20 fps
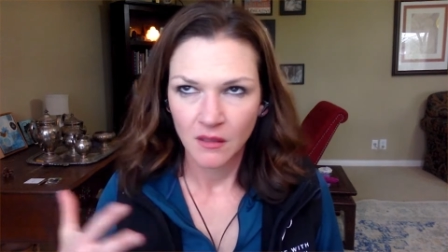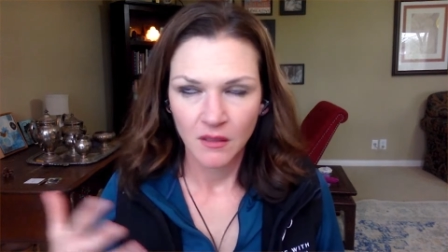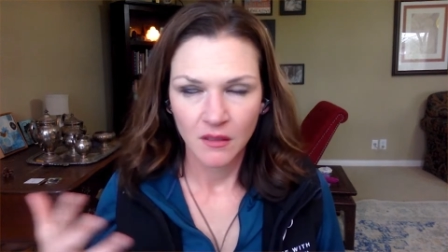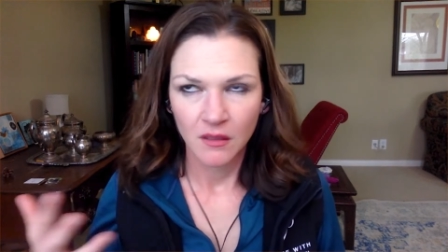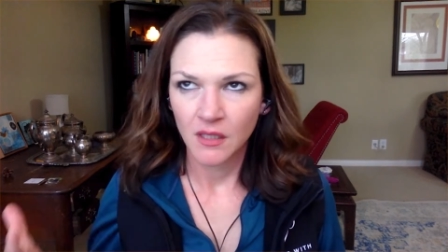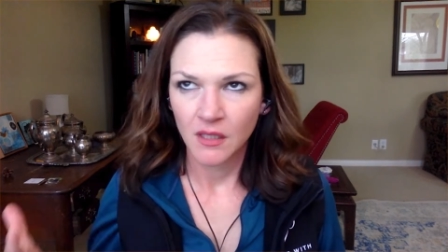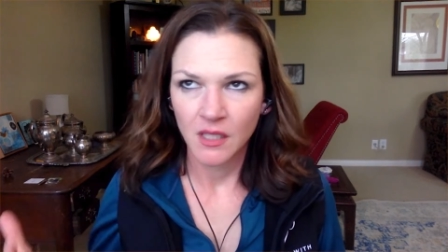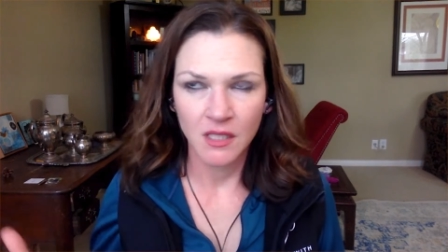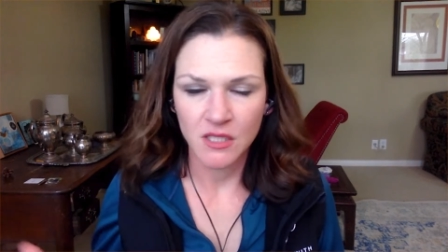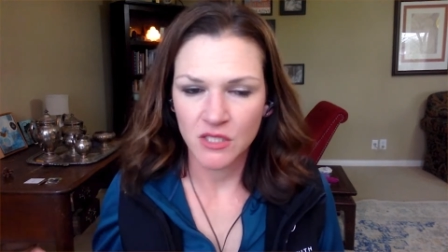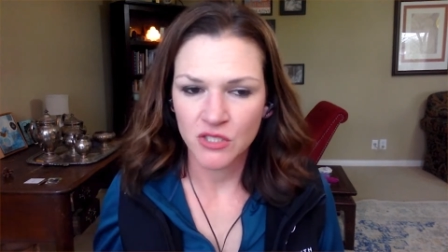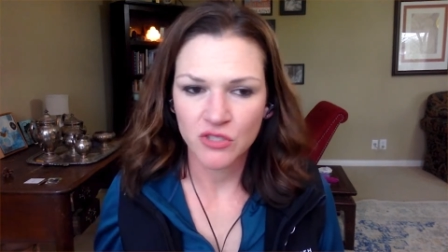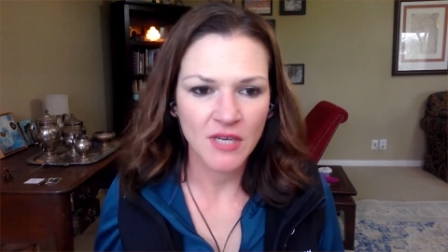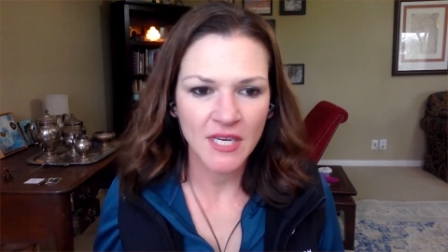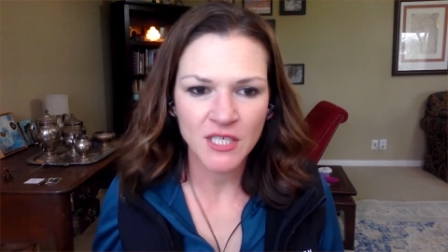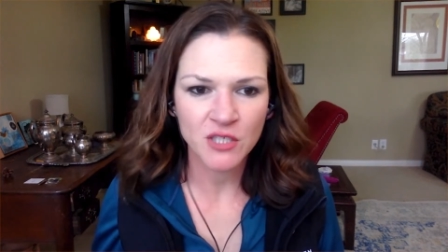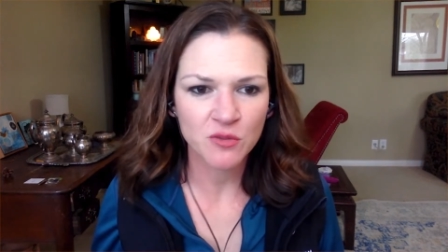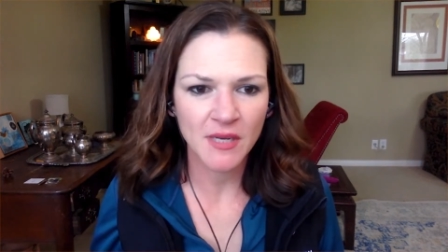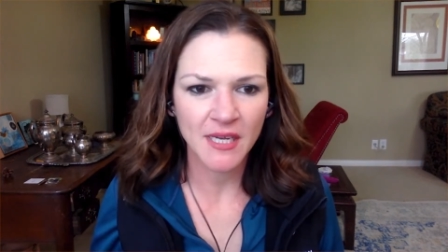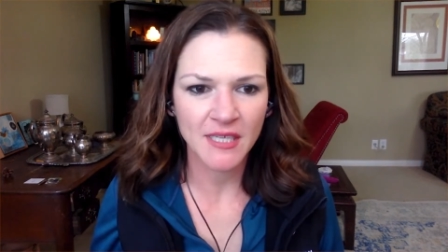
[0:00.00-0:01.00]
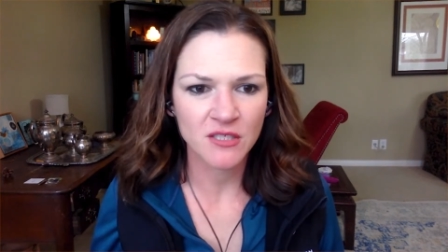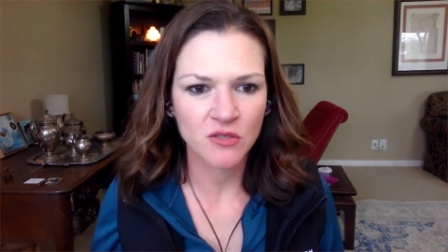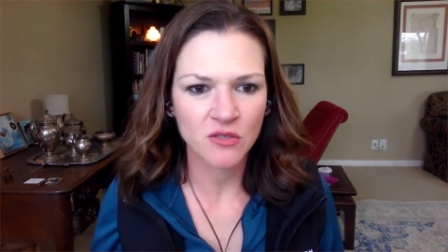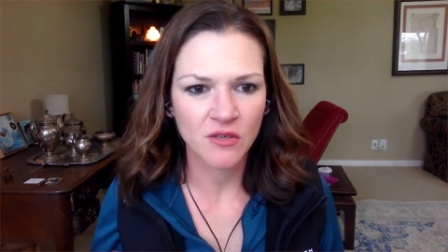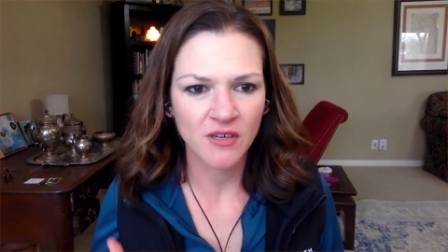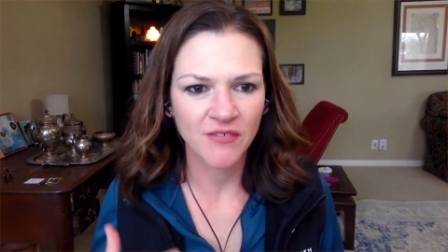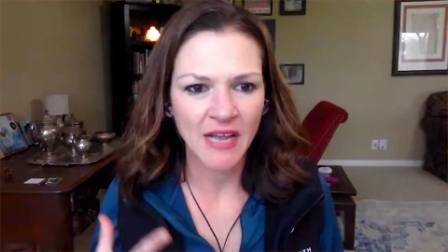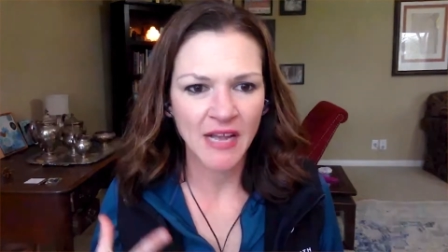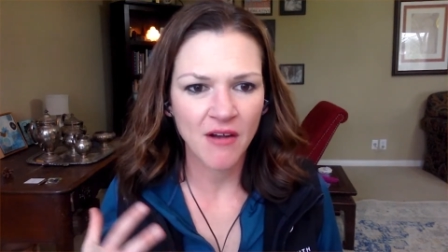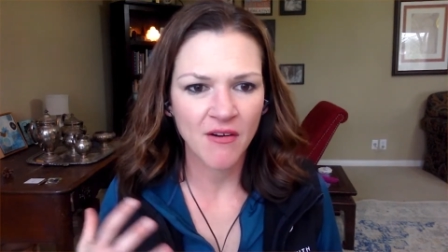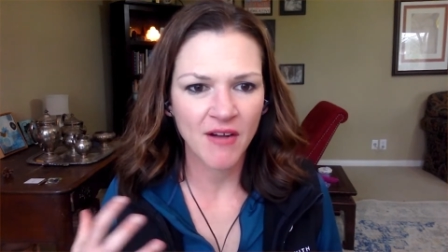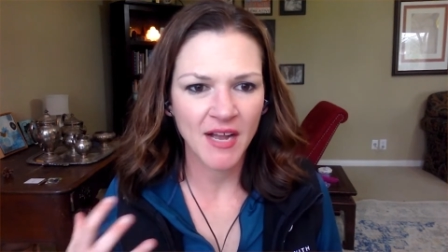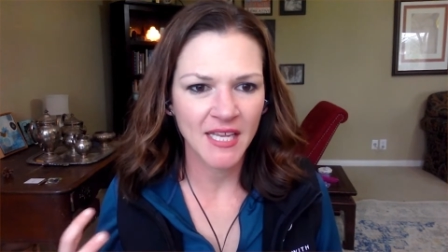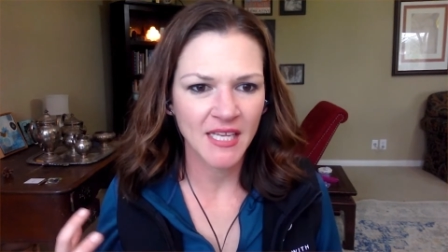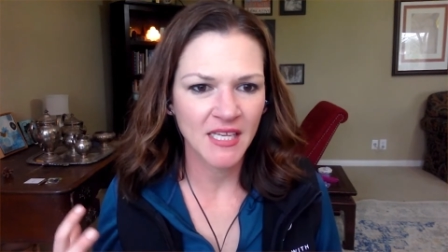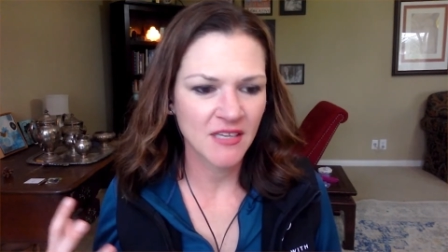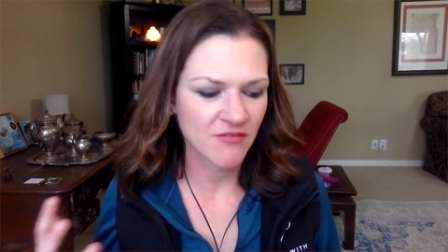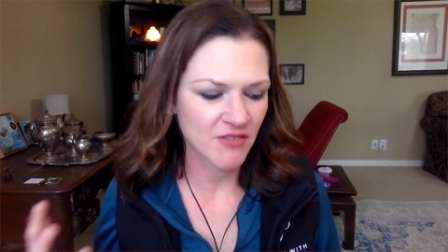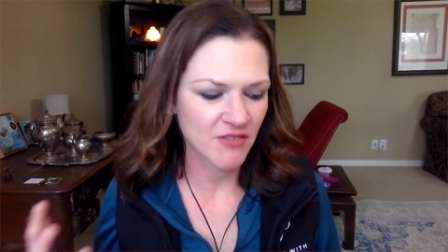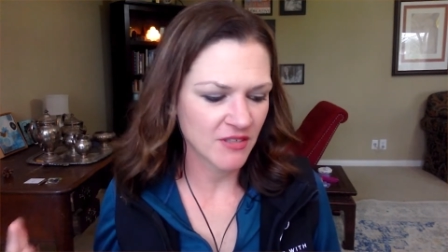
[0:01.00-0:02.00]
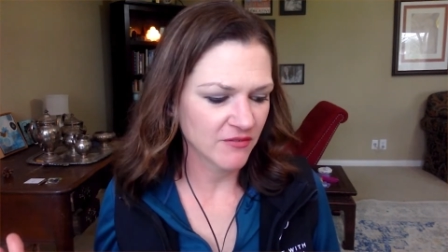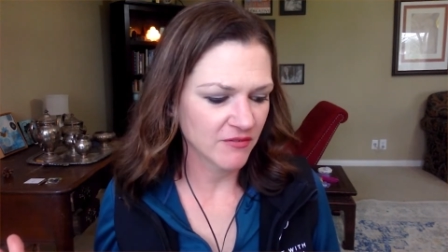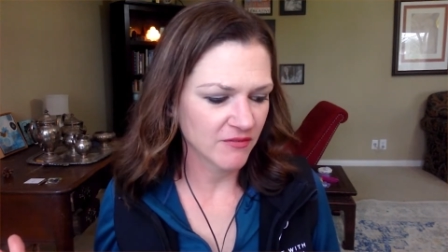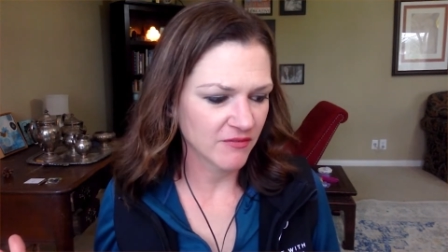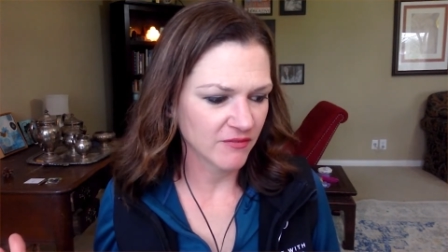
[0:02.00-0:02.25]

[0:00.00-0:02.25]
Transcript: in a strange way, sort of how I even